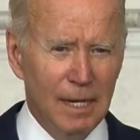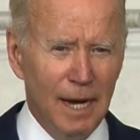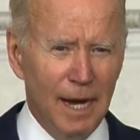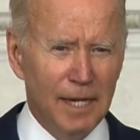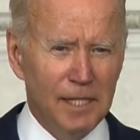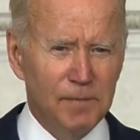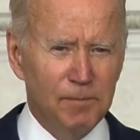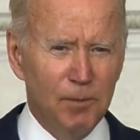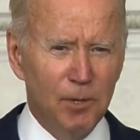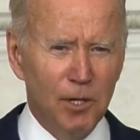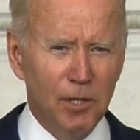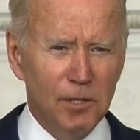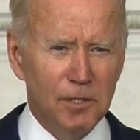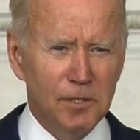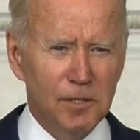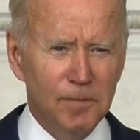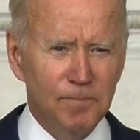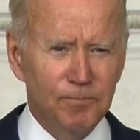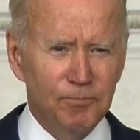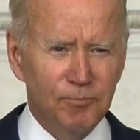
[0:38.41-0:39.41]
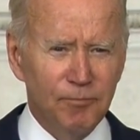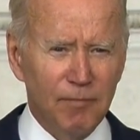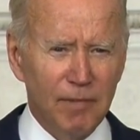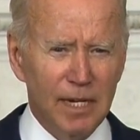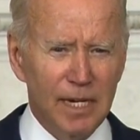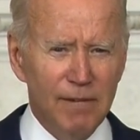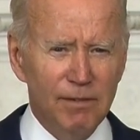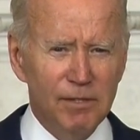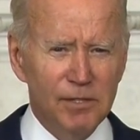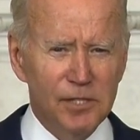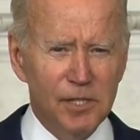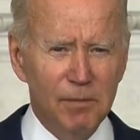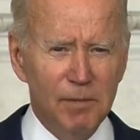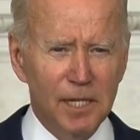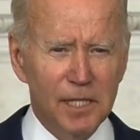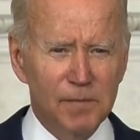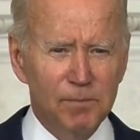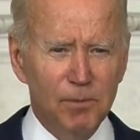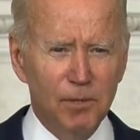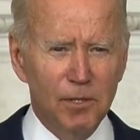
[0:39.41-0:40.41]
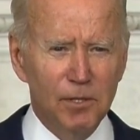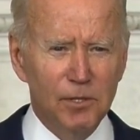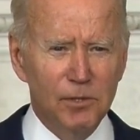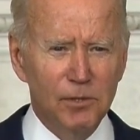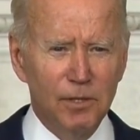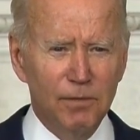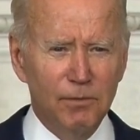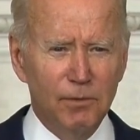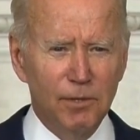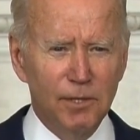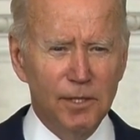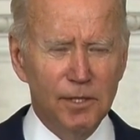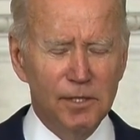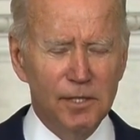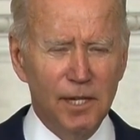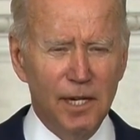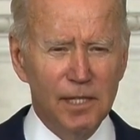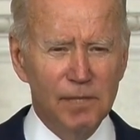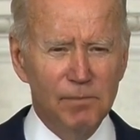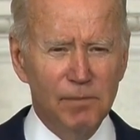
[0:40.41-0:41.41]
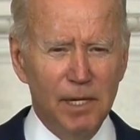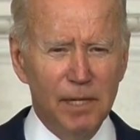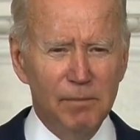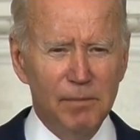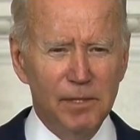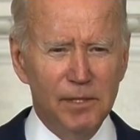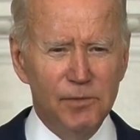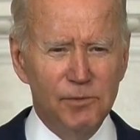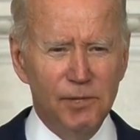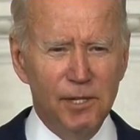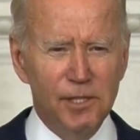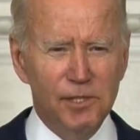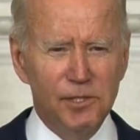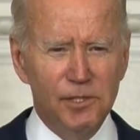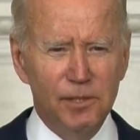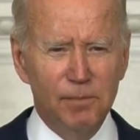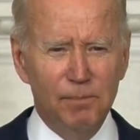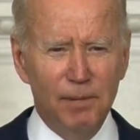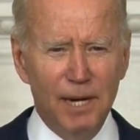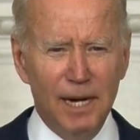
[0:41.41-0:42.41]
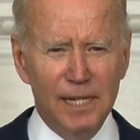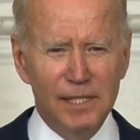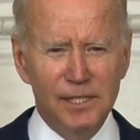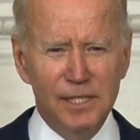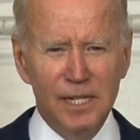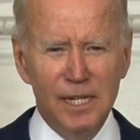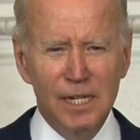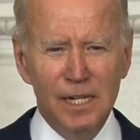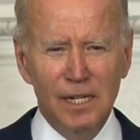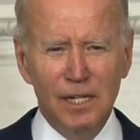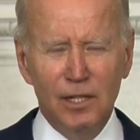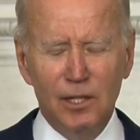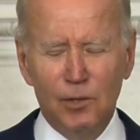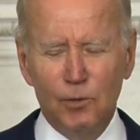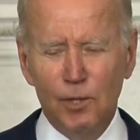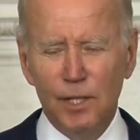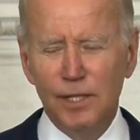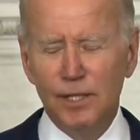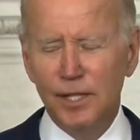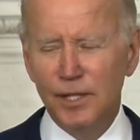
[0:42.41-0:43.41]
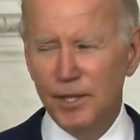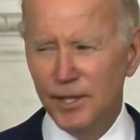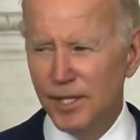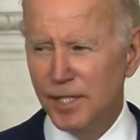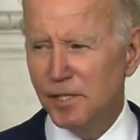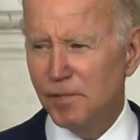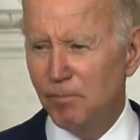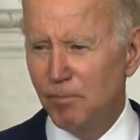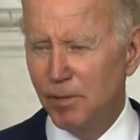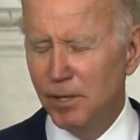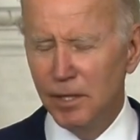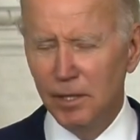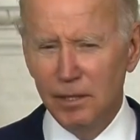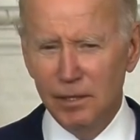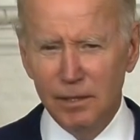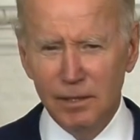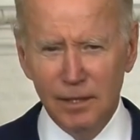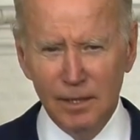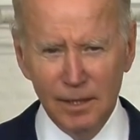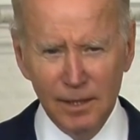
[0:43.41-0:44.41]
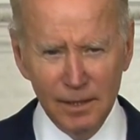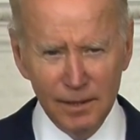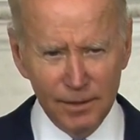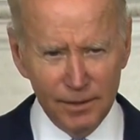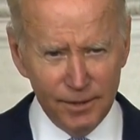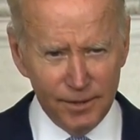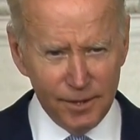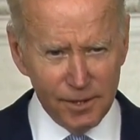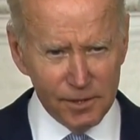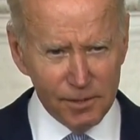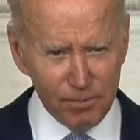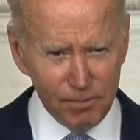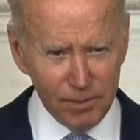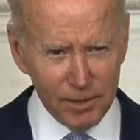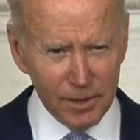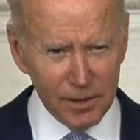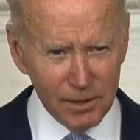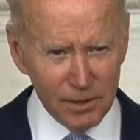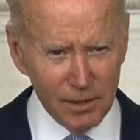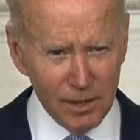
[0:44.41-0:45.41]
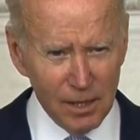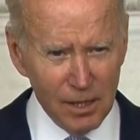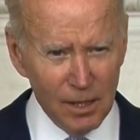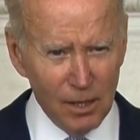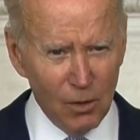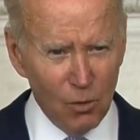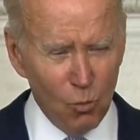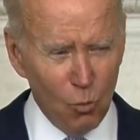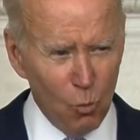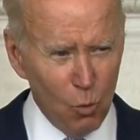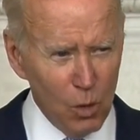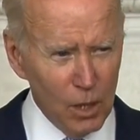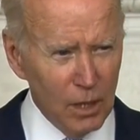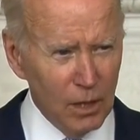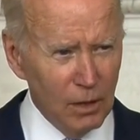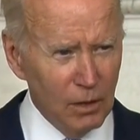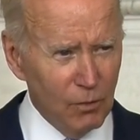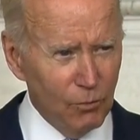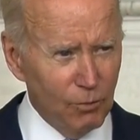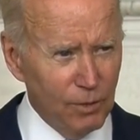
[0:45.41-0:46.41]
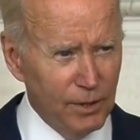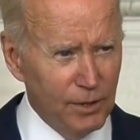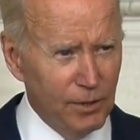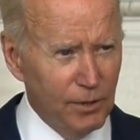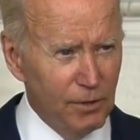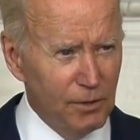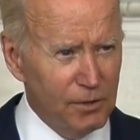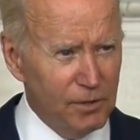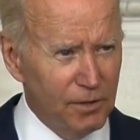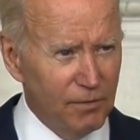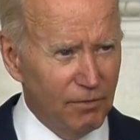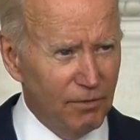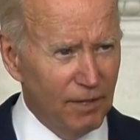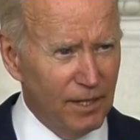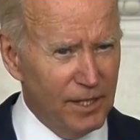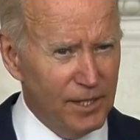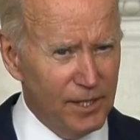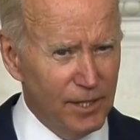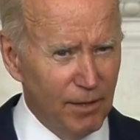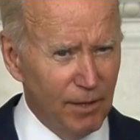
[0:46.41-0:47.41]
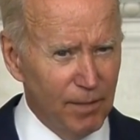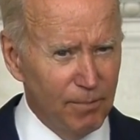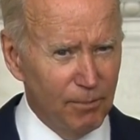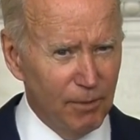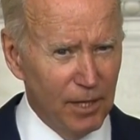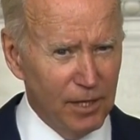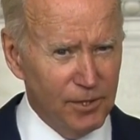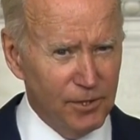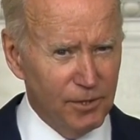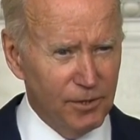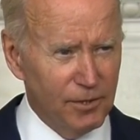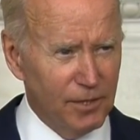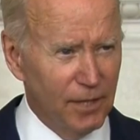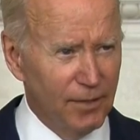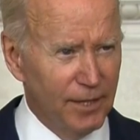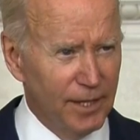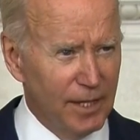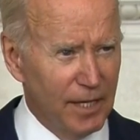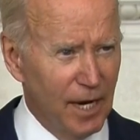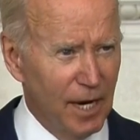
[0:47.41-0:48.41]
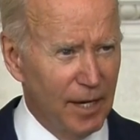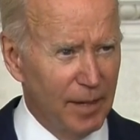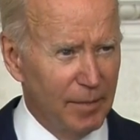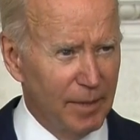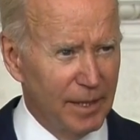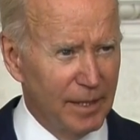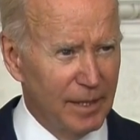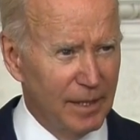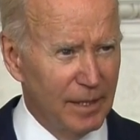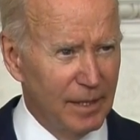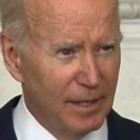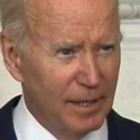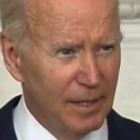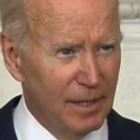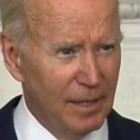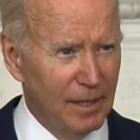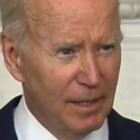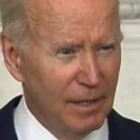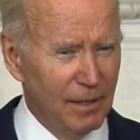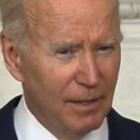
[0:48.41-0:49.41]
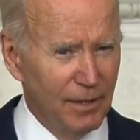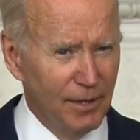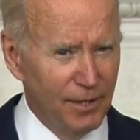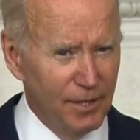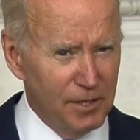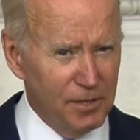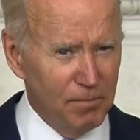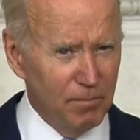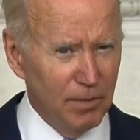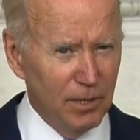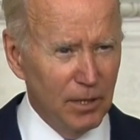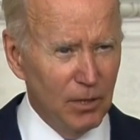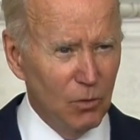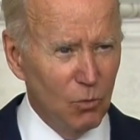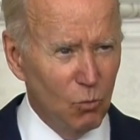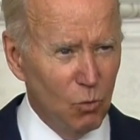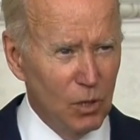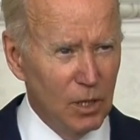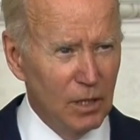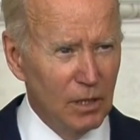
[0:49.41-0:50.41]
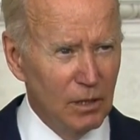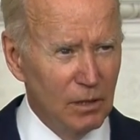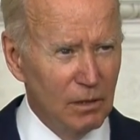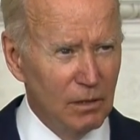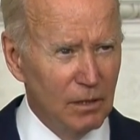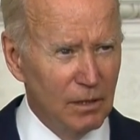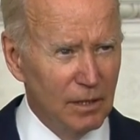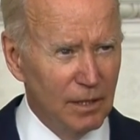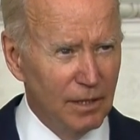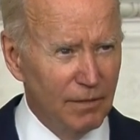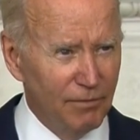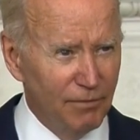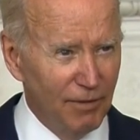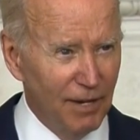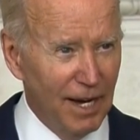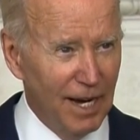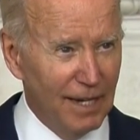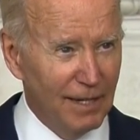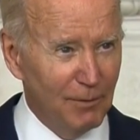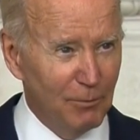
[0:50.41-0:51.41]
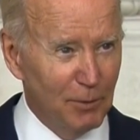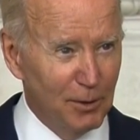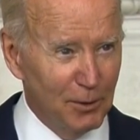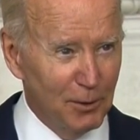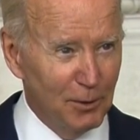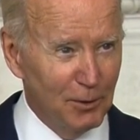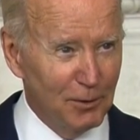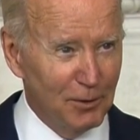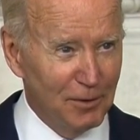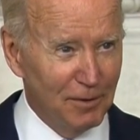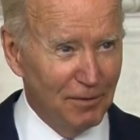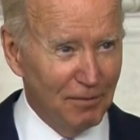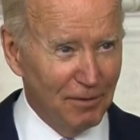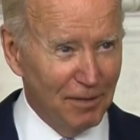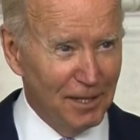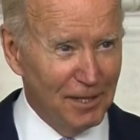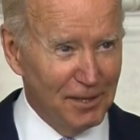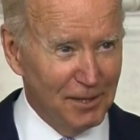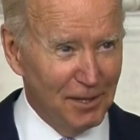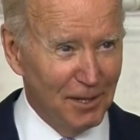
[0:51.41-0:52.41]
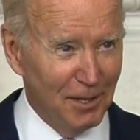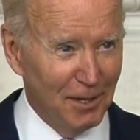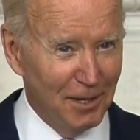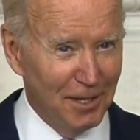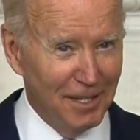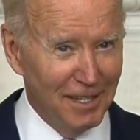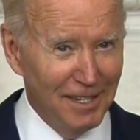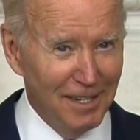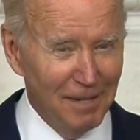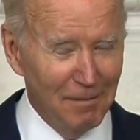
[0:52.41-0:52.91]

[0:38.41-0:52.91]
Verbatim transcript: Experts, even some experts who have criticized my administration in the past, agree that this bill, this bill will reduce inflationary pressures on the economy this bill will, in fact, reduce inflationary